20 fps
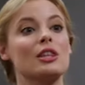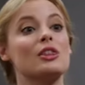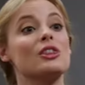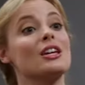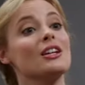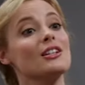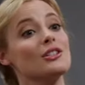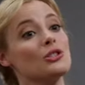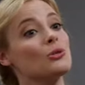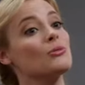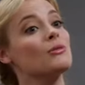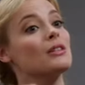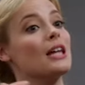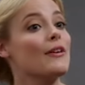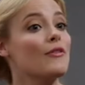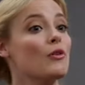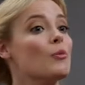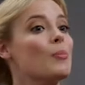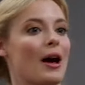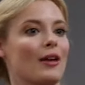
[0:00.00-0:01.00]
the things you
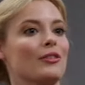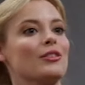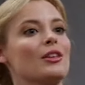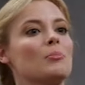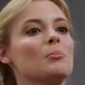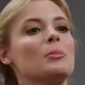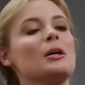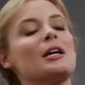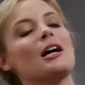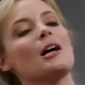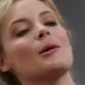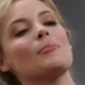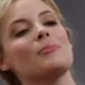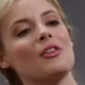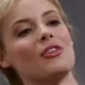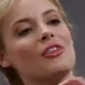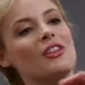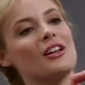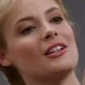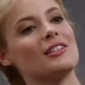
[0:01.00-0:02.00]
love about them become the
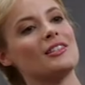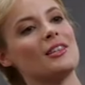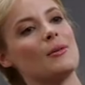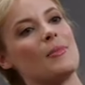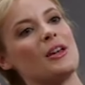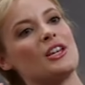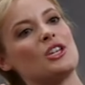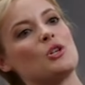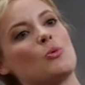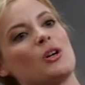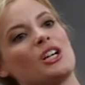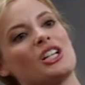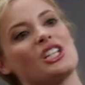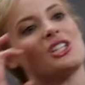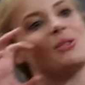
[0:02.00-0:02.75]
things that make you want to